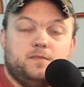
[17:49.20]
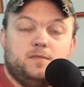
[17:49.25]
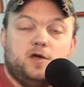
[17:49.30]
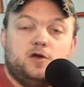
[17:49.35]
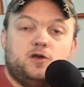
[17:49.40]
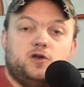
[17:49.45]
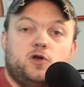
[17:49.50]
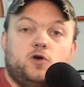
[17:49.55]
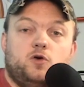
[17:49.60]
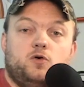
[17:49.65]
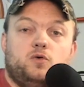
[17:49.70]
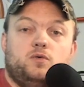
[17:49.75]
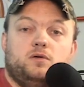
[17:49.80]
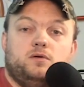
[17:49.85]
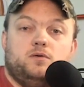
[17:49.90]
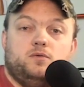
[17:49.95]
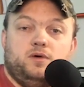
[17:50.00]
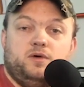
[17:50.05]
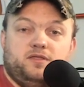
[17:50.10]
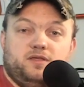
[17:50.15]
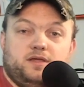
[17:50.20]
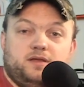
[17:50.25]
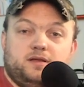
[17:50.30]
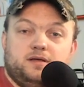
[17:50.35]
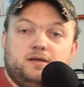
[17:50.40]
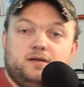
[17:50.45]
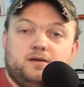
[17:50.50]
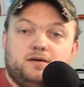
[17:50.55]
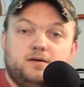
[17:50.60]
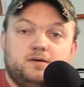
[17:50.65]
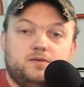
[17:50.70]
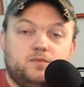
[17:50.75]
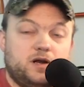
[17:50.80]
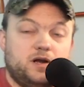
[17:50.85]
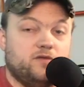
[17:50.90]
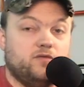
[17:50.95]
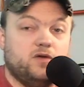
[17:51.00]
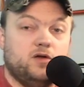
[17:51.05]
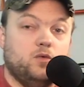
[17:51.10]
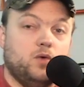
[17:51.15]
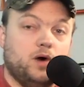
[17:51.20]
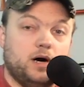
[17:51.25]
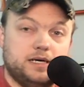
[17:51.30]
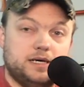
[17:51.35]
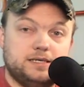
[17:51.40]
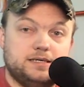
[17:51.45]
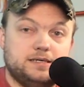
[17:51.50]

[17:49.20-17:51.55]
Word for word: Do with it whatever you want.